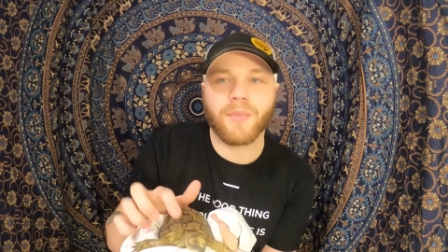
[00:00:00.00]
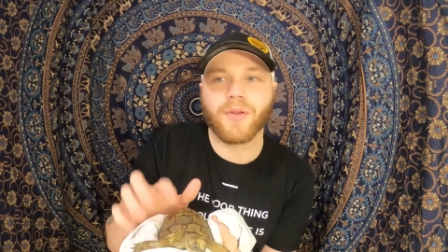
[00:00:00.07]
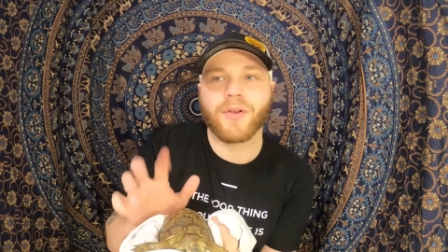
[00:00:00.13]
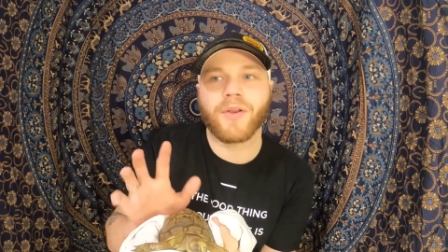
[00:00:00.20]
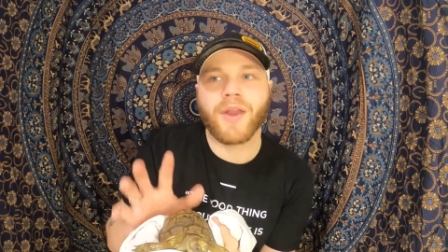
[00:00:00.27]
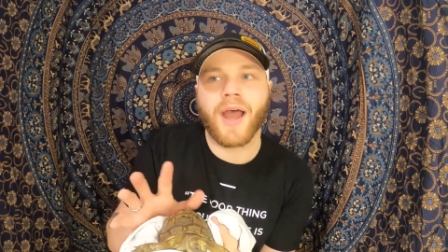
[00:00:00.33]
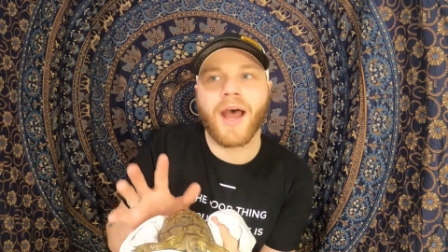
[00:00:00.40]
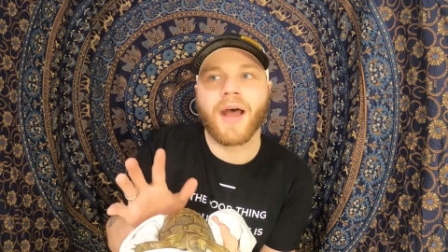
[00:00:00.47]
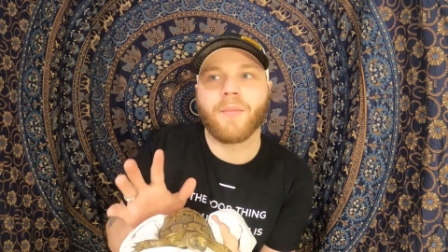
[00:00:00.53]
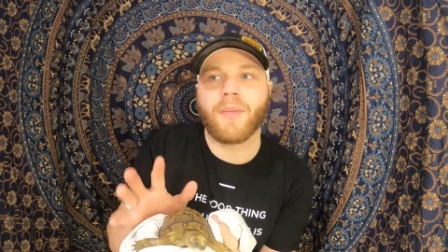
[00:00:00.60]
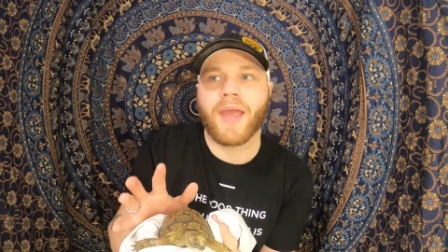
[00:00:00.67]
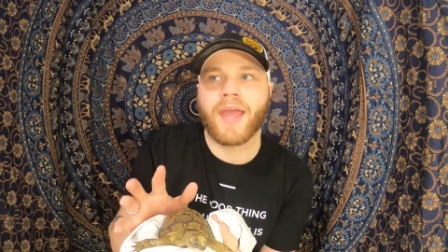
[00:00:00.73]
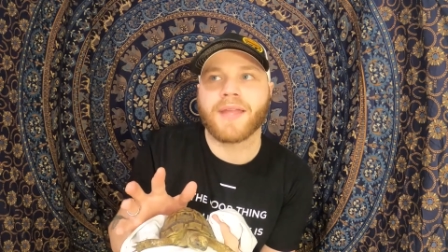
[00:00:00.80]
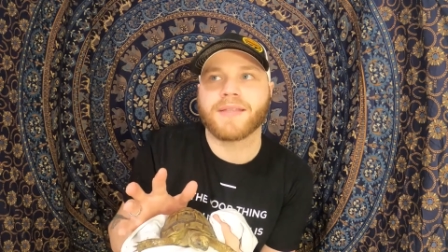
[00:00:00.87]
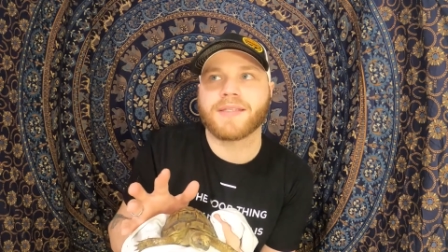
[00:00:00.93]
They're not
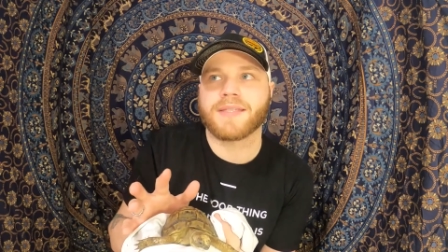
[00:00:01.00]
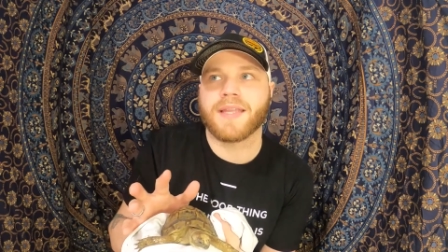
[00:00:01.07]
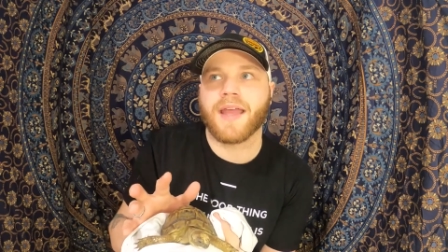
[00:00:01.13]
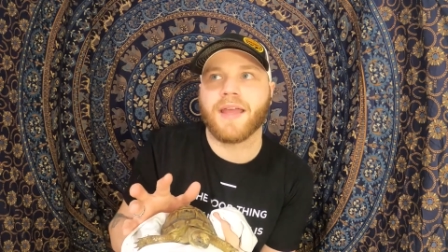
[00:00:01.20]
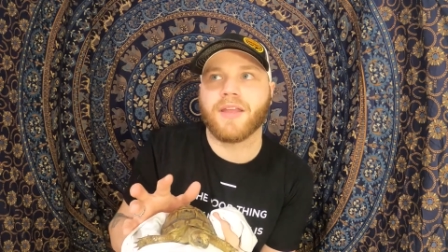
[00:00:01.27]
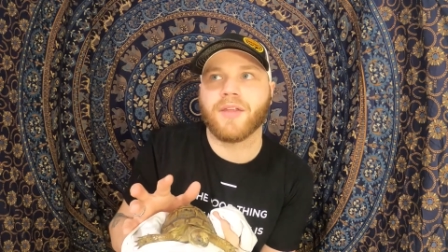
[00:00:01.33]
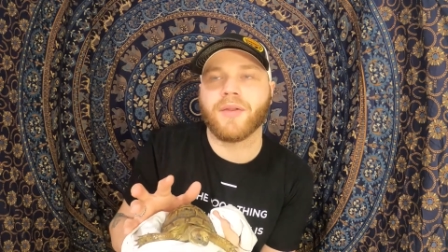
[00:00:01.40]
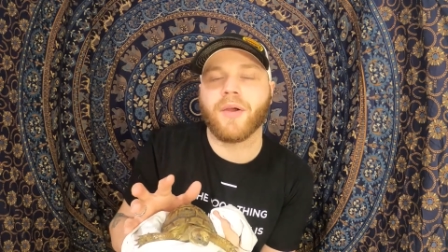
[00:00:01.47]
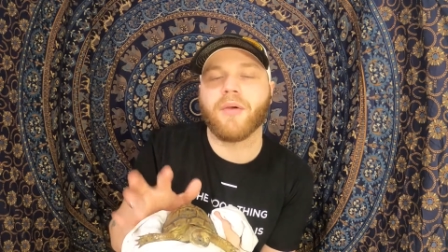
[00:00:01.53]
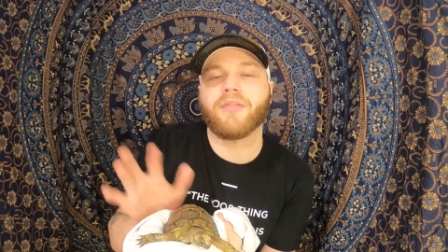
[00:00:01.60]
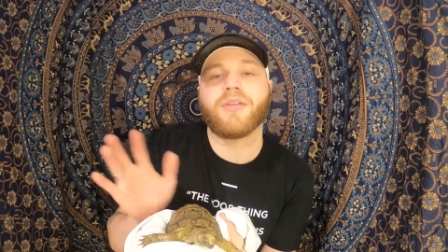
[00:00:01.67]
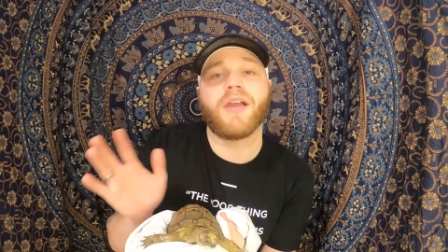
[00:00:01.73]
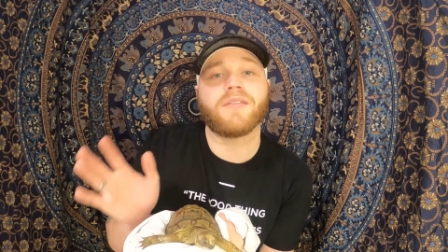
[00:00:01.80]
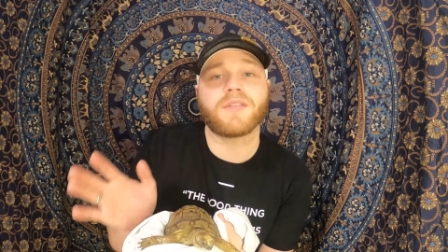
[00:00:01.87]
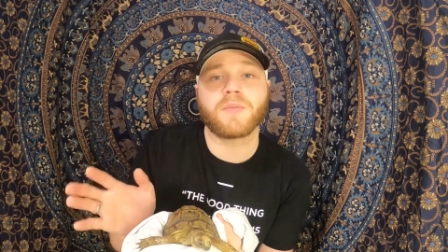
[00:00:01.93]
pets that, you know, if
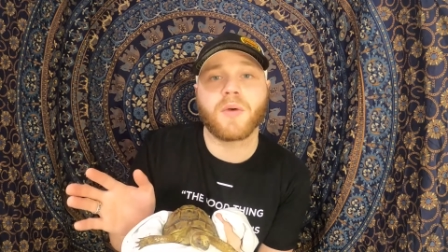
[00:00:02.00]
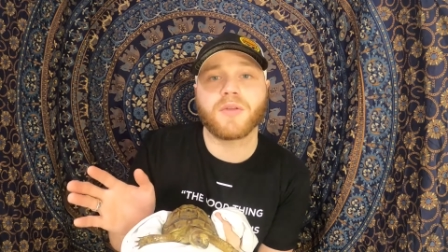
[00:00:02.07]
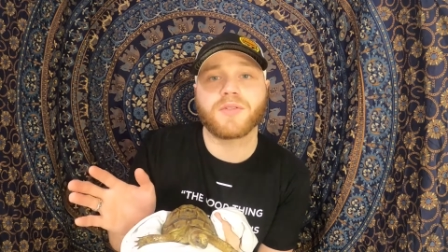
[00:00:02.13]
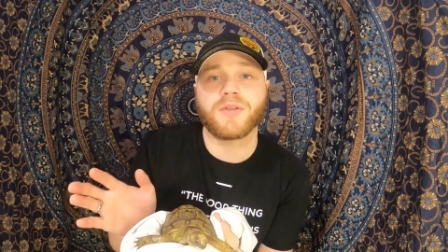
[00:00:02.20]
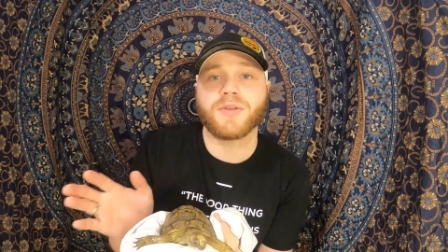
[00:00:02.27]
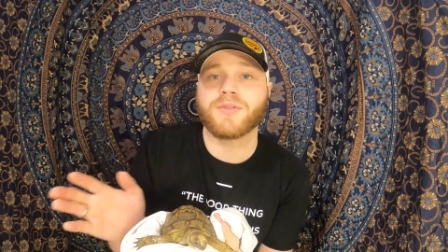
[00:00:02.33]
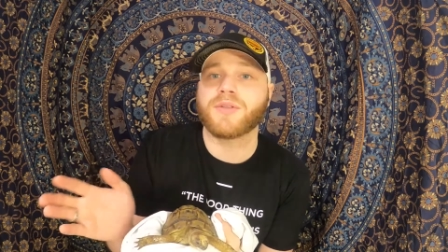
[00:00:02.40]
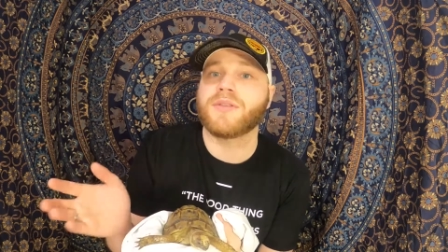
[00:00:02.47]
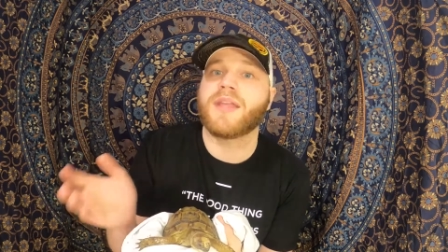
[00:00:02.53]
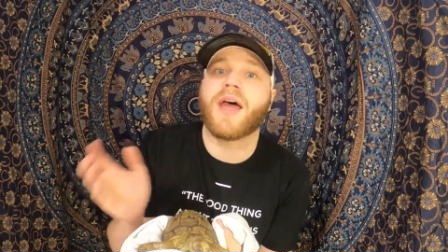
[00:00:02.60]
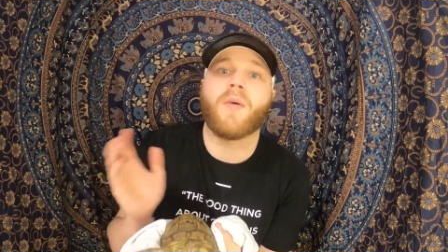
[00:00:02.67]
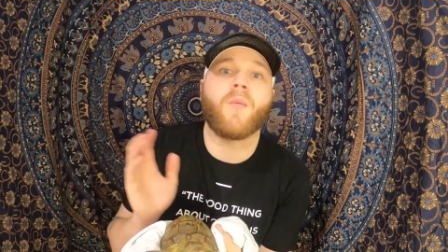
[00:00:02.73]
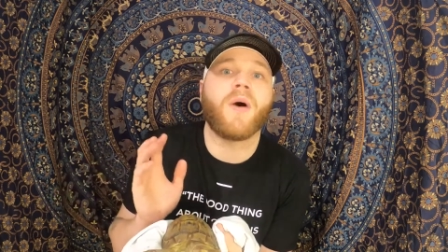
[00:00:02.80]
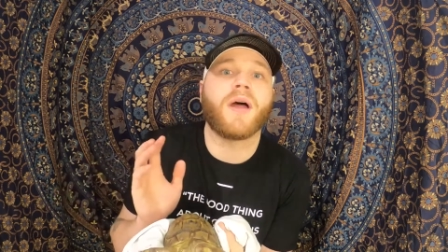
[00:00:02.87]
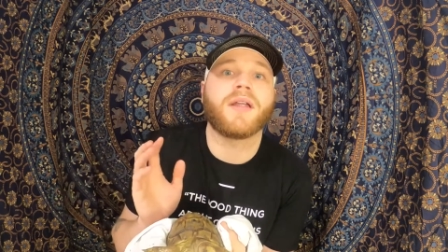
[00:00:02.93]
you have small children
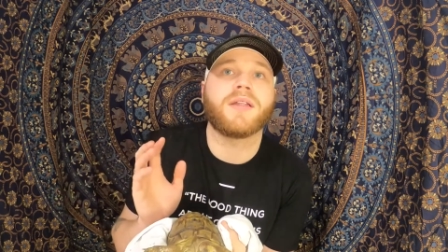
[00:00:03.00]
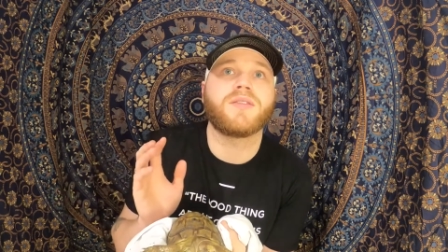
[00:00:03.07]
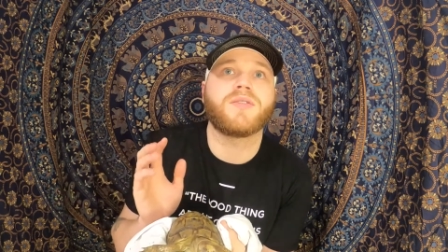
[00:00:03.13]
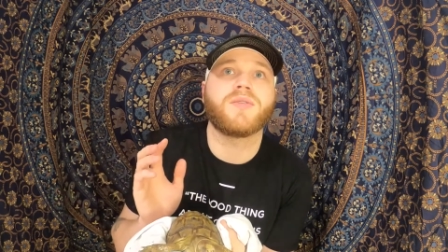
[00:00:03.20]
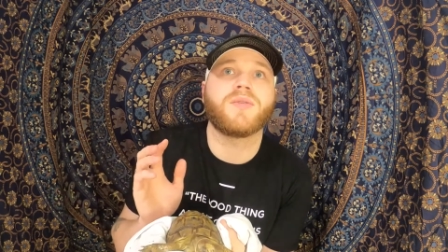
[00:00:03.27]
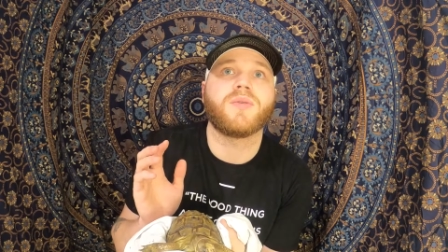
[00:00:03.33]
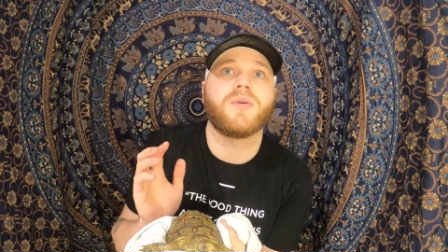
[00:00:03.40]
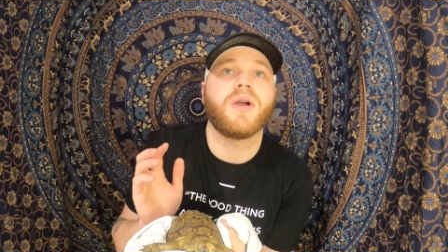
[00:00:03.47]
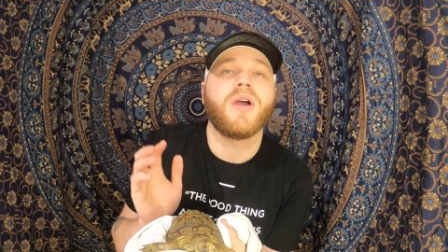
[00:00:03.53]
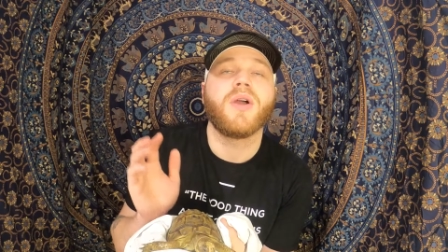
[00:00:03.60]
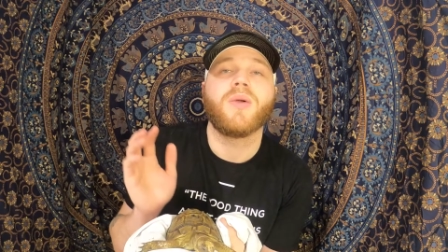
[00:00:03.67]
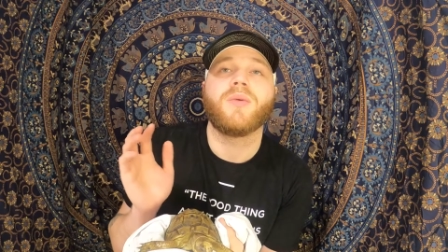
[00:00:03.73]
that want to